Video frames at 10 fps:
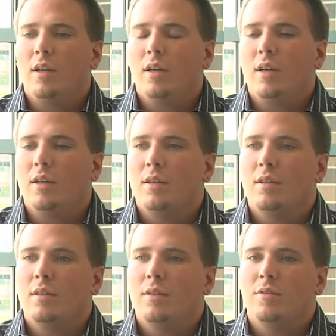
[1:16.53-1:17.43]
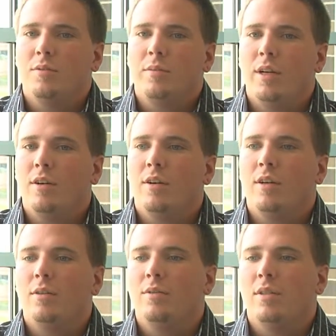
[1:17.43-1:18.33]
Uh, from there
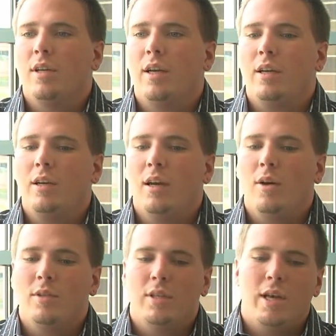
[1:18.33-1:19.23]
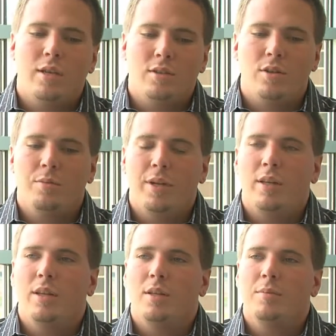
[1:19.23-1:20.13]
on, it was like I would take so
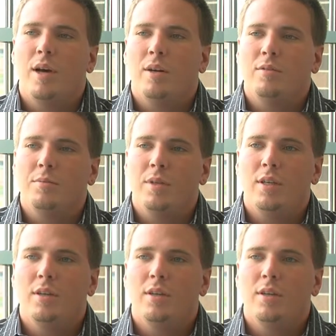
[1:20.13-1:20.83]
many that the bottle would be